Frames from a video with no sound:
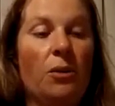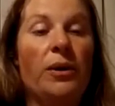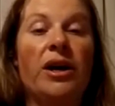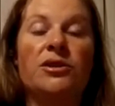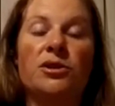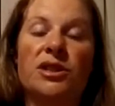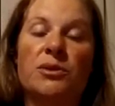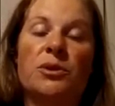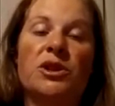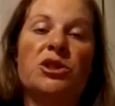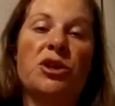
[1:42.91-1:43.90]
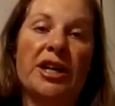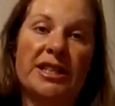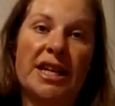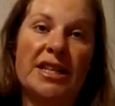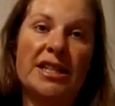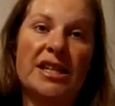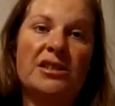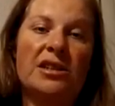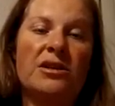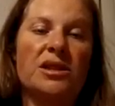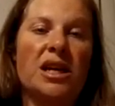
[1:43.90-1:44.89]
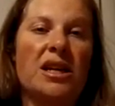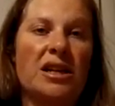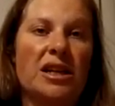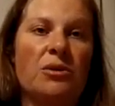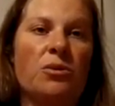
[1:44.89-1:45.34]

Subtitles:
We also did restraints that day, so that was kind of neat.